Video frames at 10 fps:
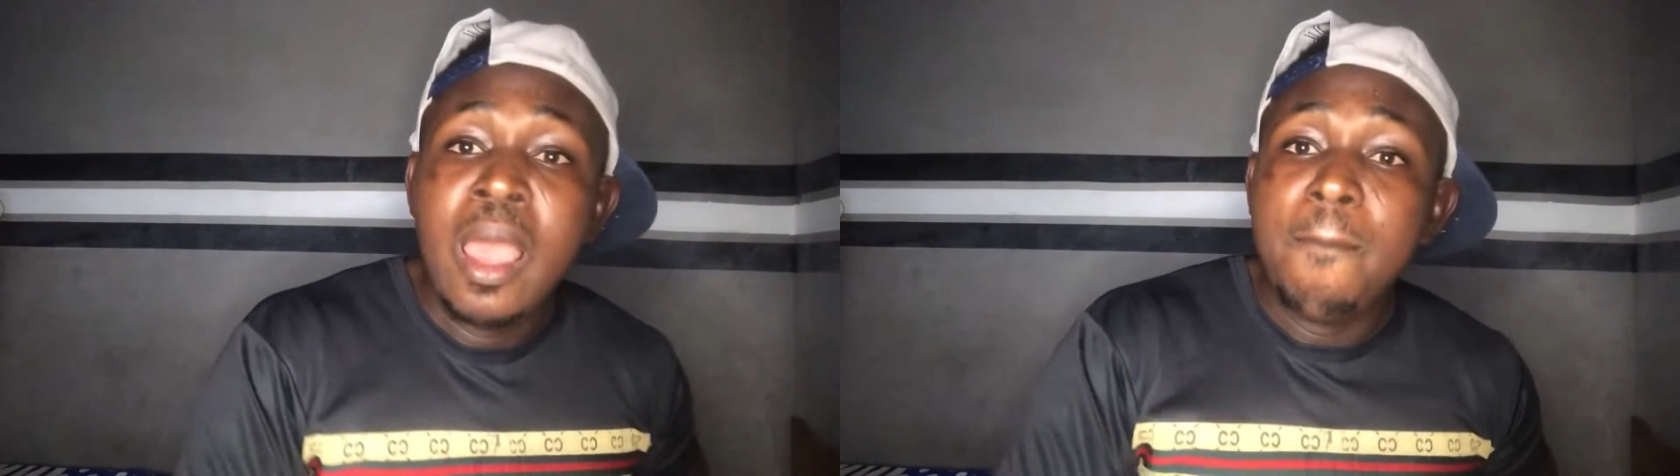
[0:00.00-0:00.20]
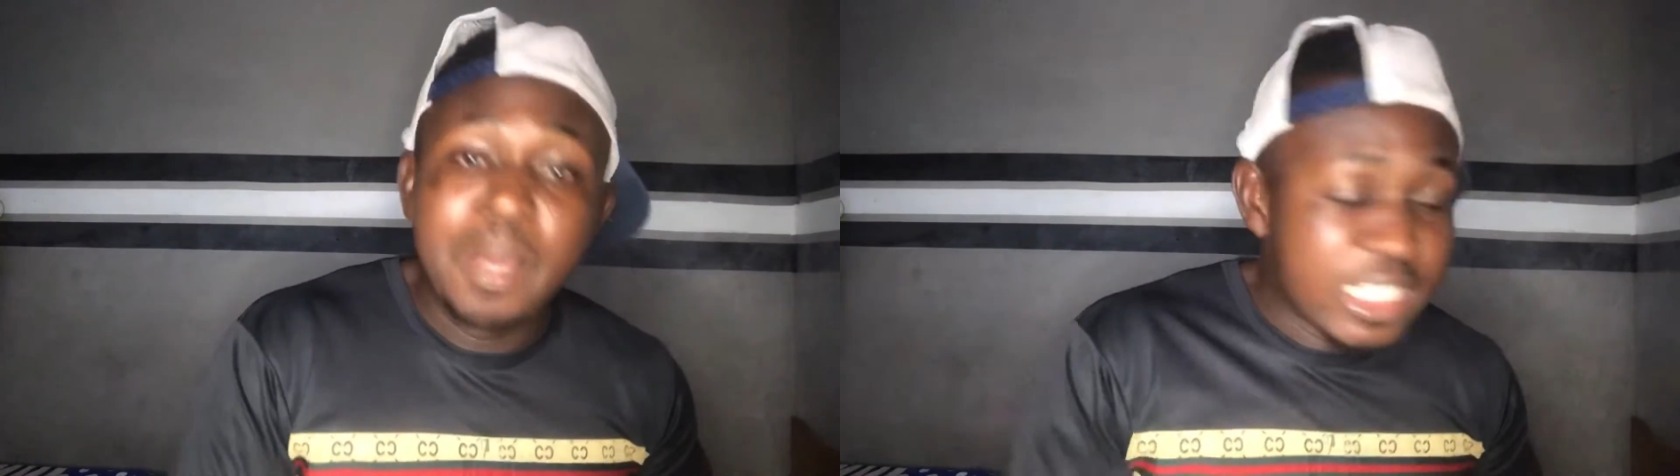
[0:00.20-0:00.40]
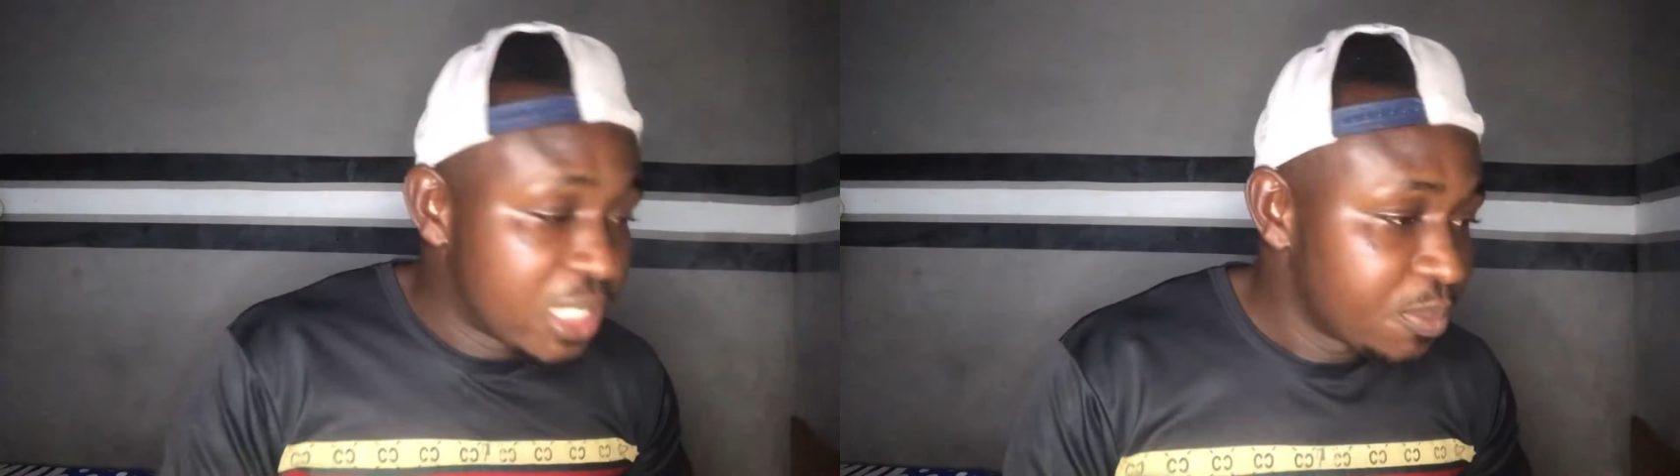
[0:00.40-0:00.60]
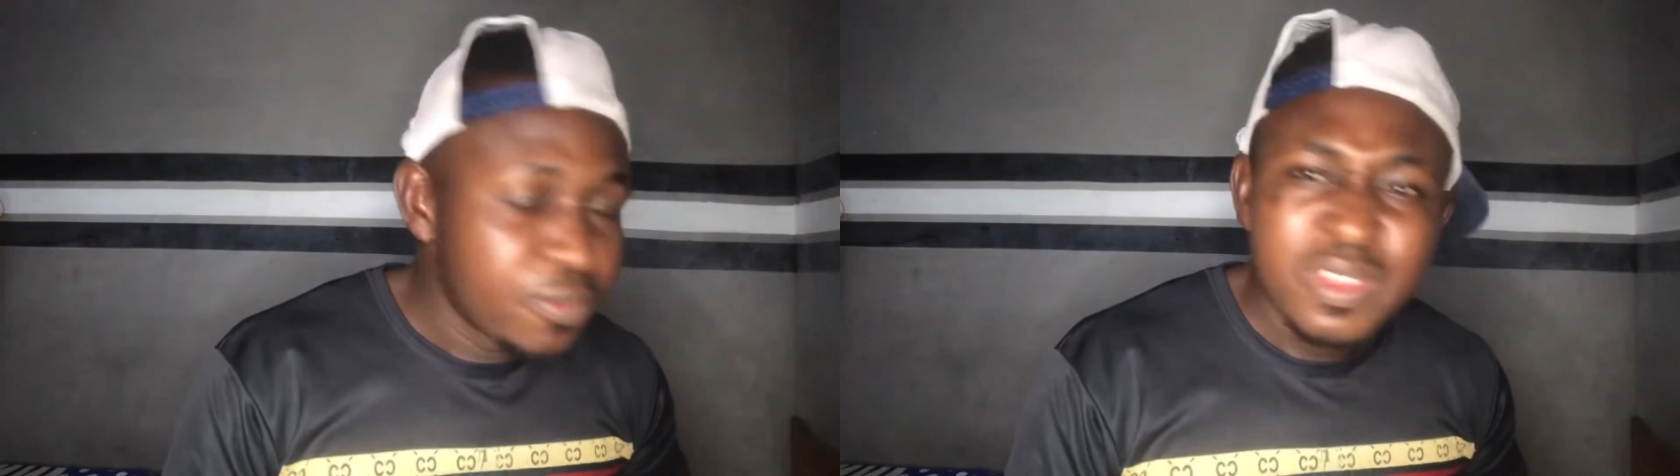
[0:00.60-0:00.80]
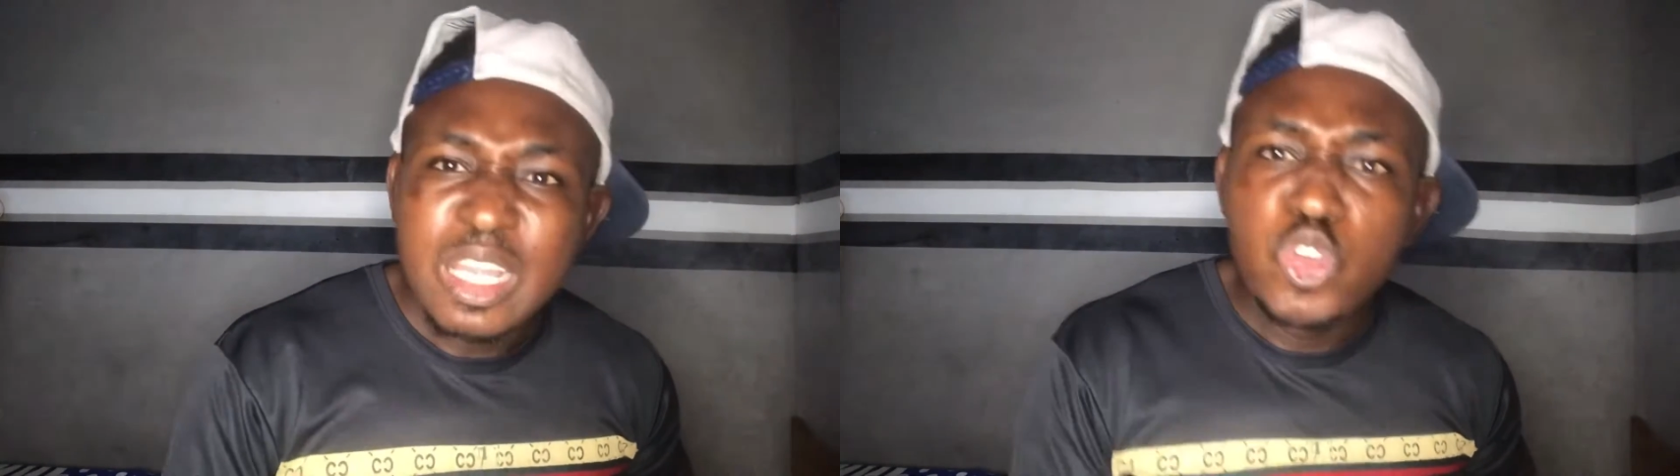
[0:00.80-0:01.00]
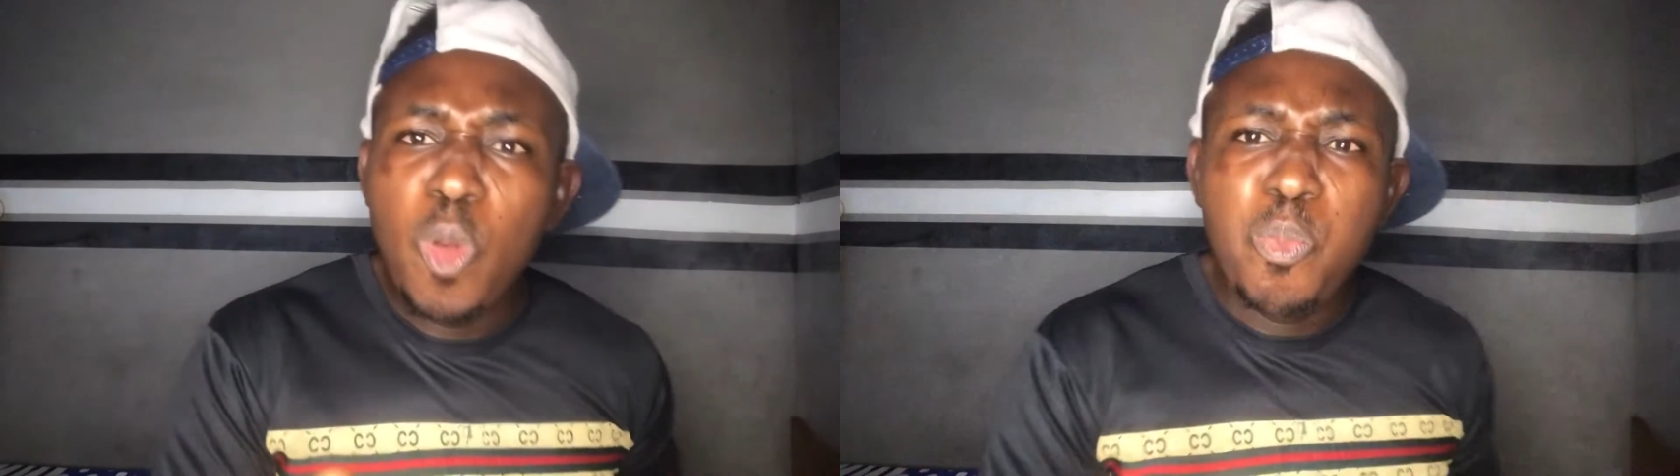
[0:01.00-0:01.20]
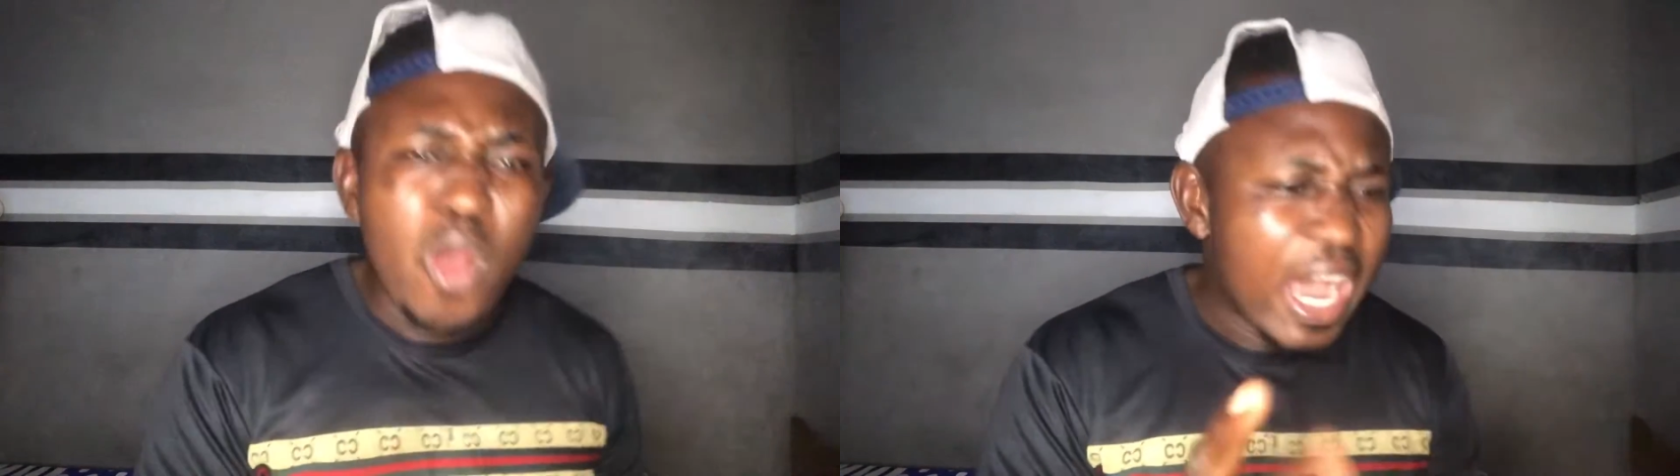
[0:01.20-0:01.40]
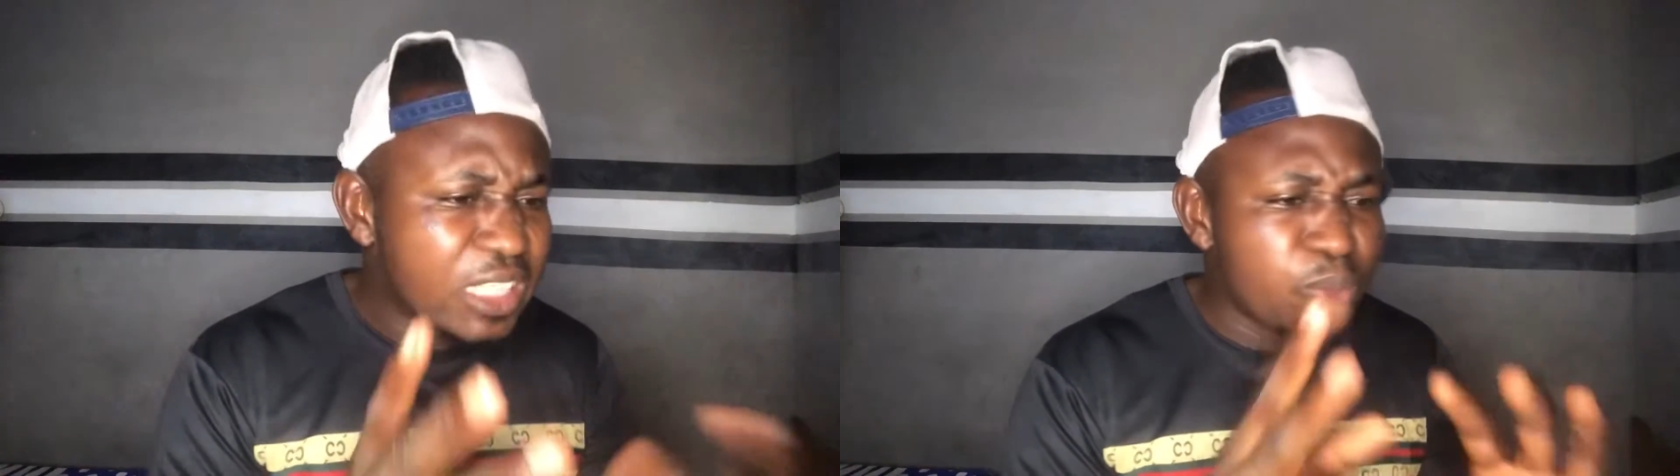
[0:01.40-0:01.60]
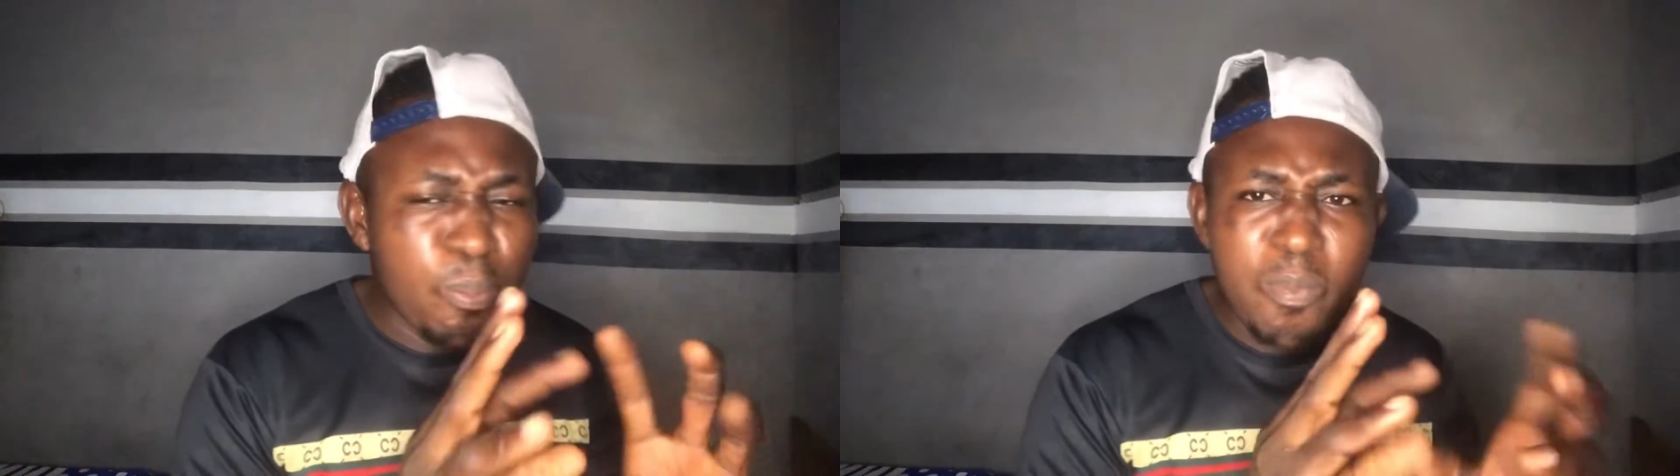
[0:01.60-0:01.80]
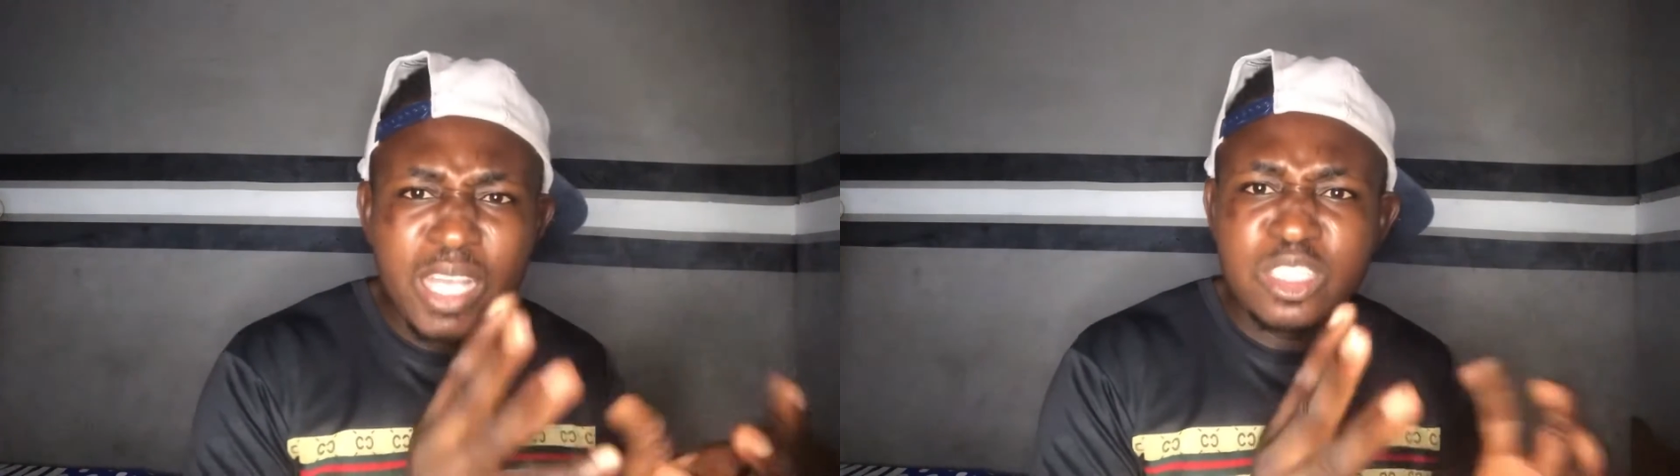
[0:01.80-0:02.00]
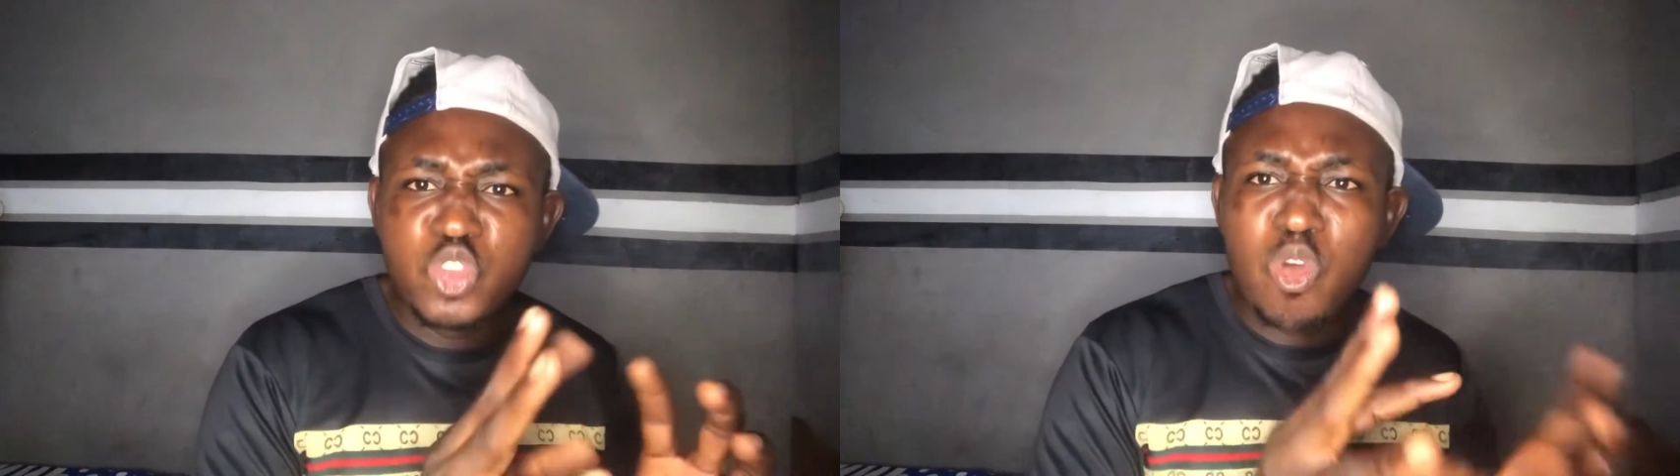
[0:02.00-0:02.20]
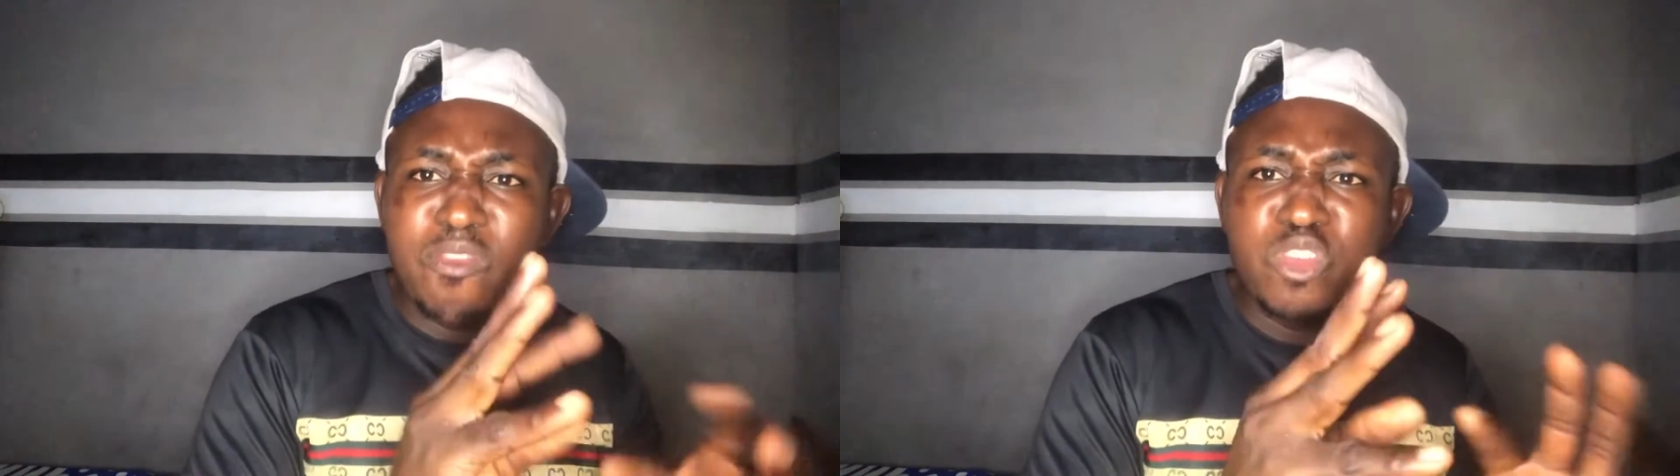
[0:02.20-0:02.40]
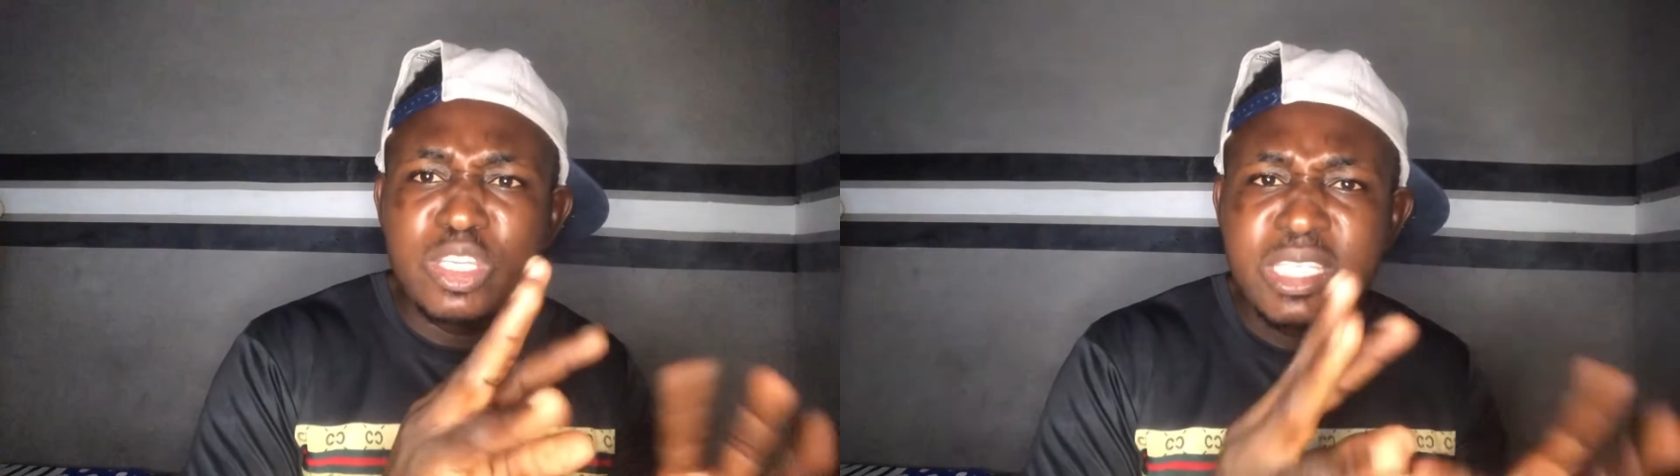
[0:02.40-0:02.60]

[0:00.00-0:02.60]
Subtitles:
But you have made Mahama